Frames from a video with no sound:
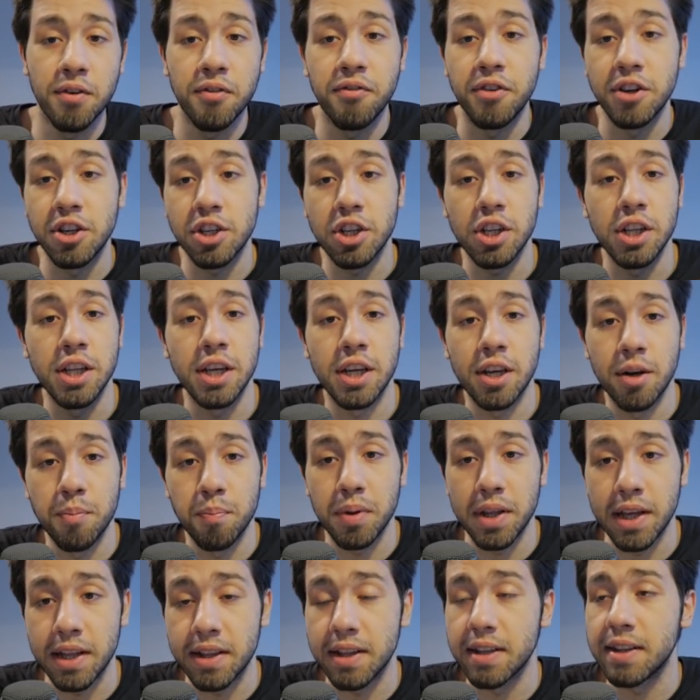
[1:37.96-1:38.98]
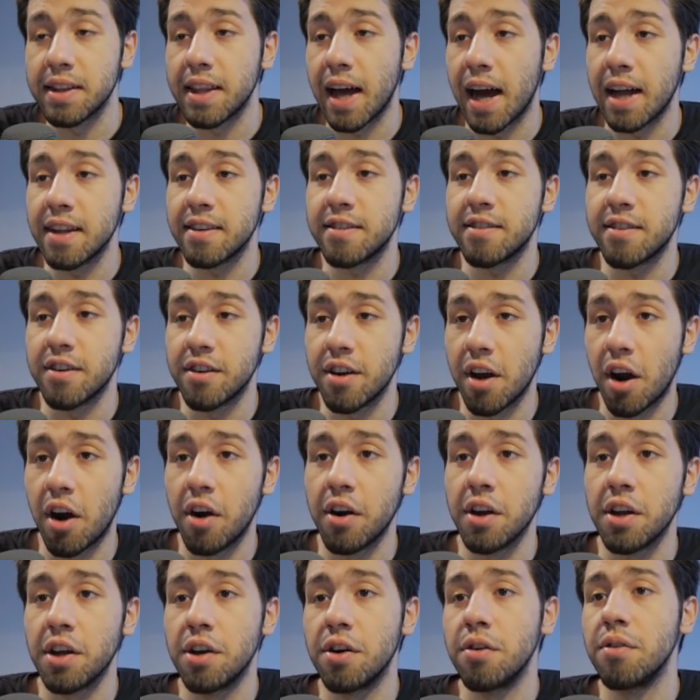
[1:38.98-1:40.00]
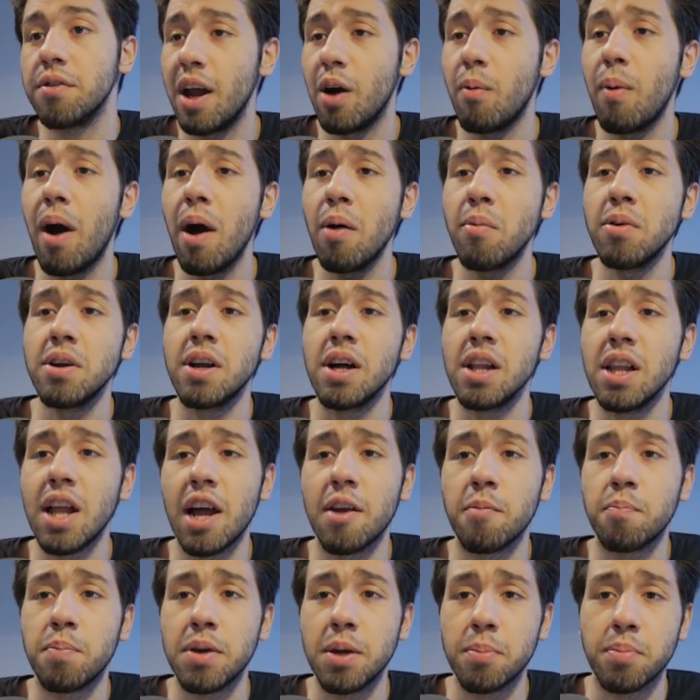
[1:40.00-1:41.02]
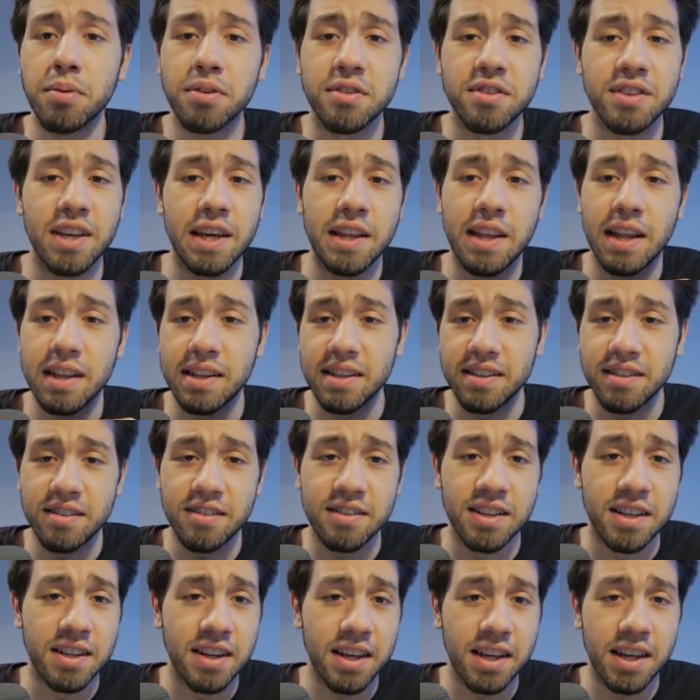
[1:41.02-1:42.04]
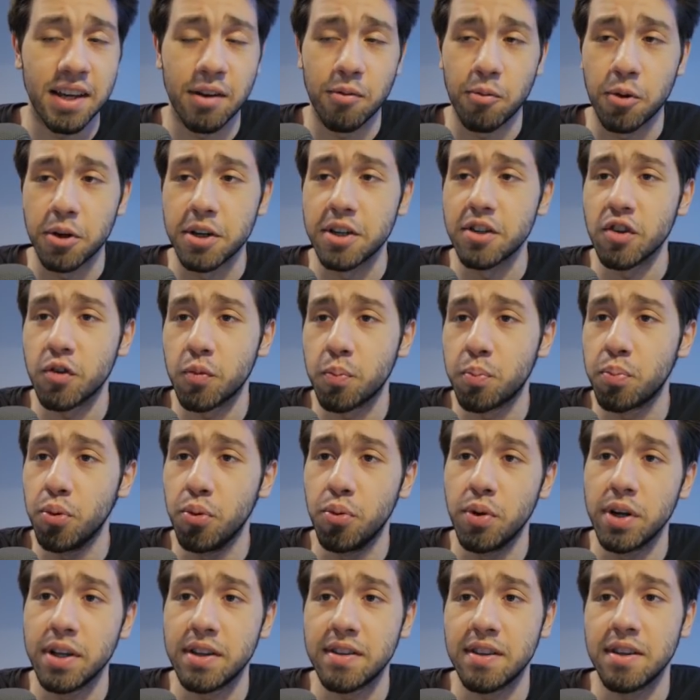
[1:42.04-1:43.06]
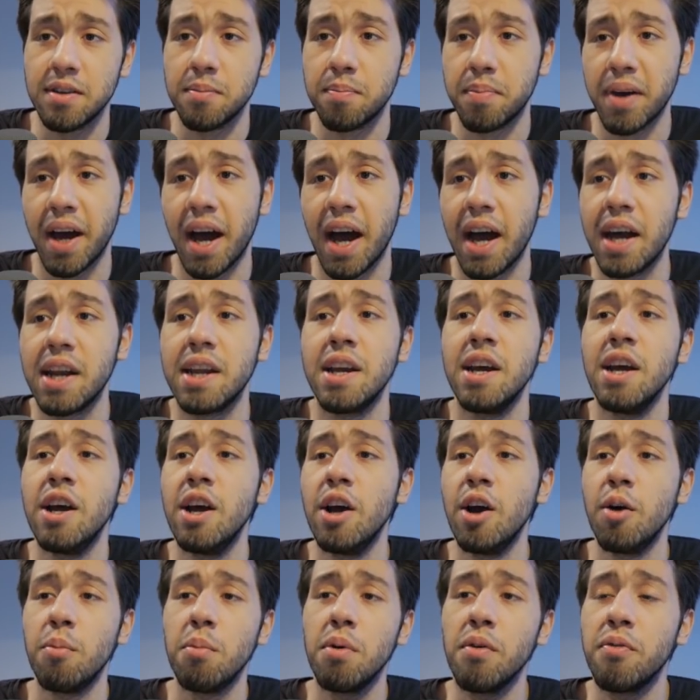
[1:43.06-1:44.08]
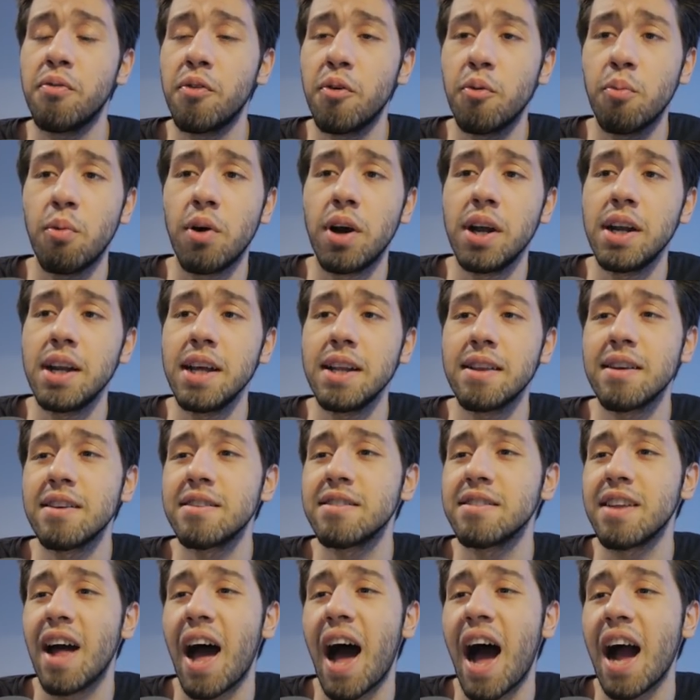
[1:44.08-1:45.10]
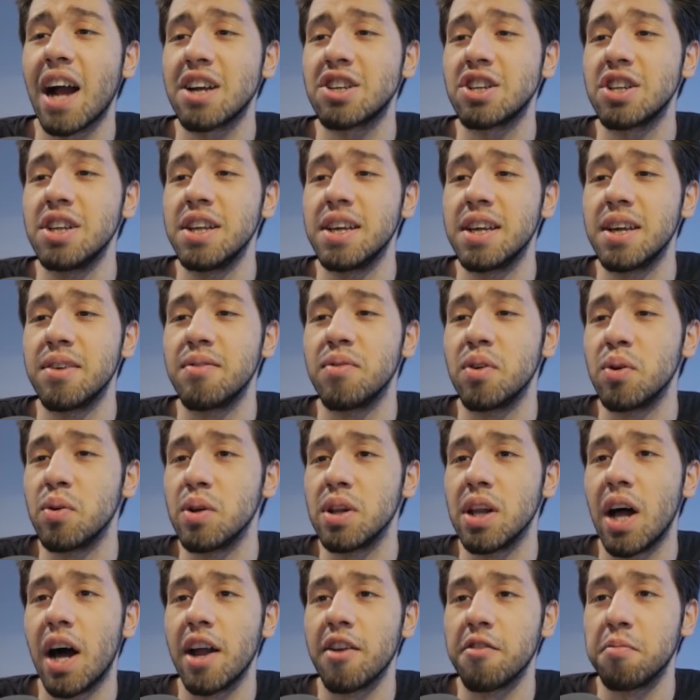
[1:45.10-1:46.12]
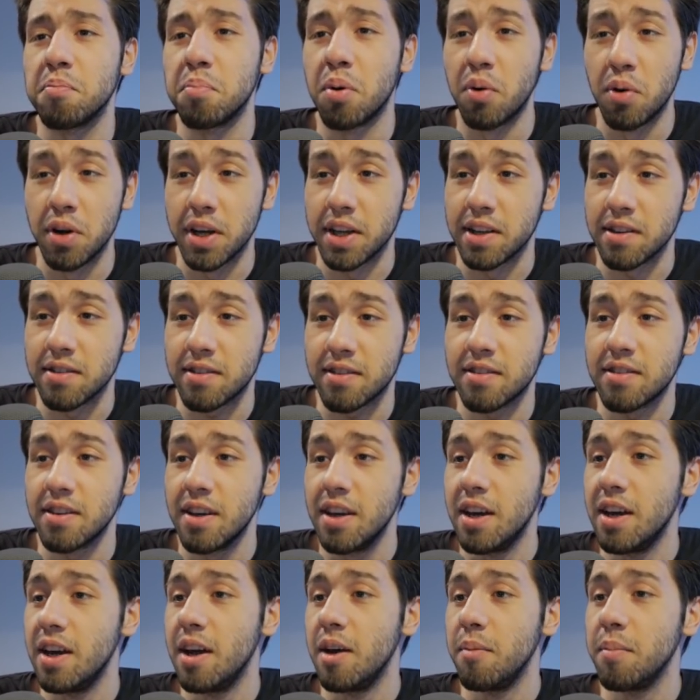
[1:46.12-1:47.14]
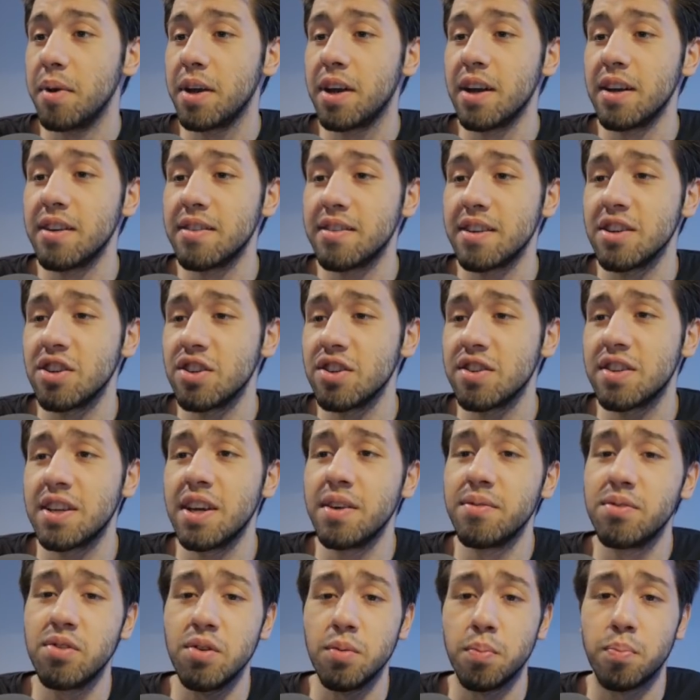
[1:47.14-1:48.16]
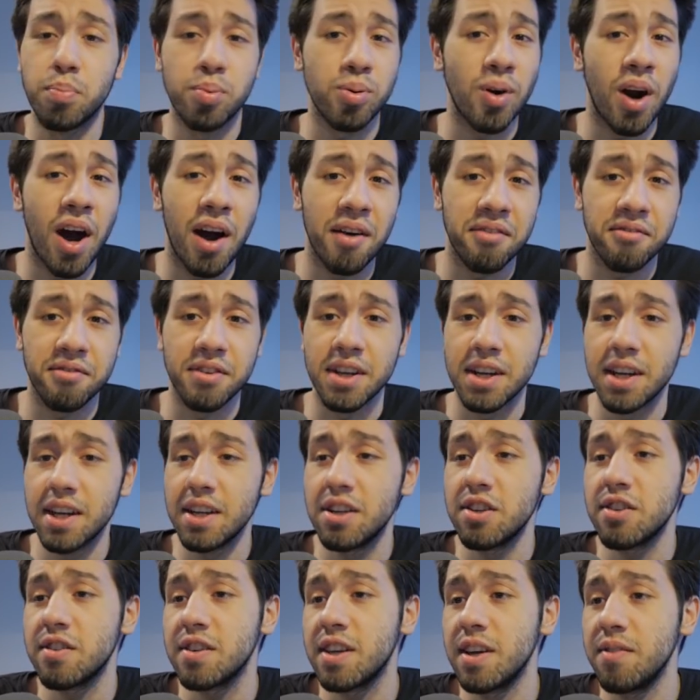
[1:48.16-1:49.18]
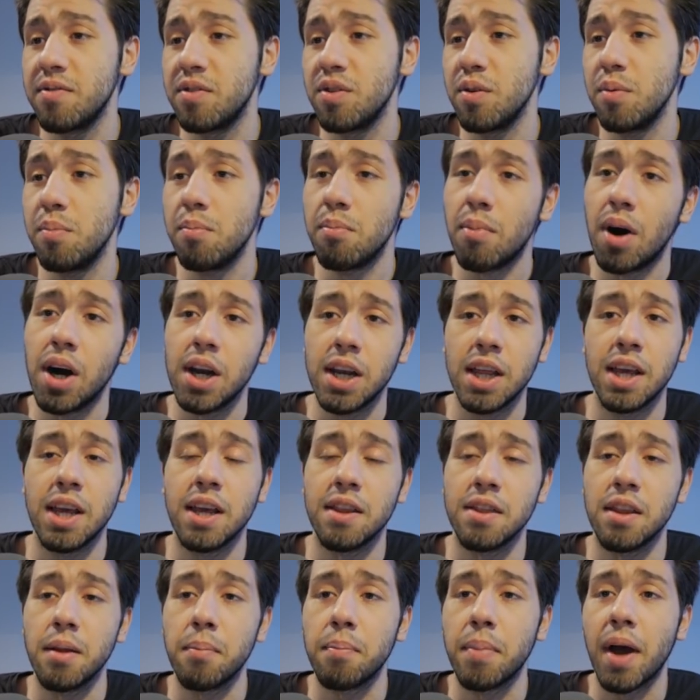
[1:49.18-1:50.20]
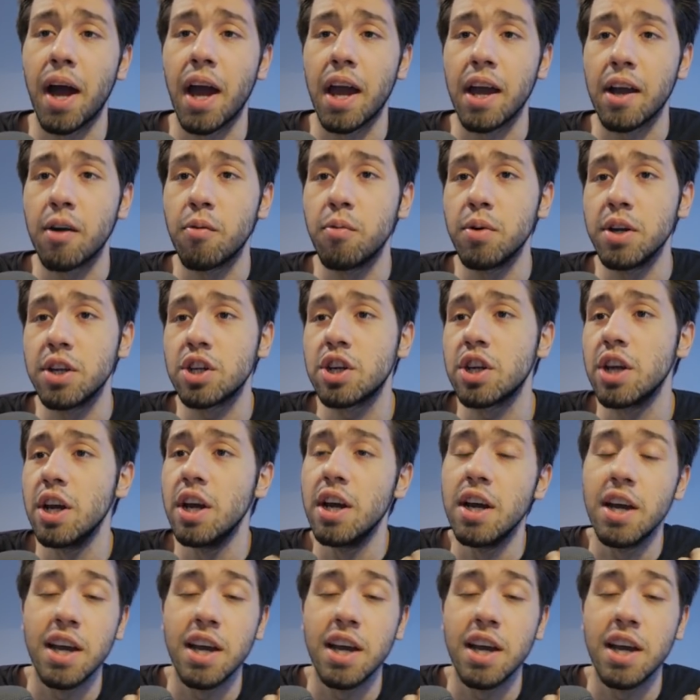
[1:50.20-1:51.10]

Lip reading: officially completed that scenario. Now, why would a lot of people say that this Syndicate one is pretty bad? Well, for one, it doesn't actually give you a lot of points, because it just gives you profit. It just gives you money in the bank, which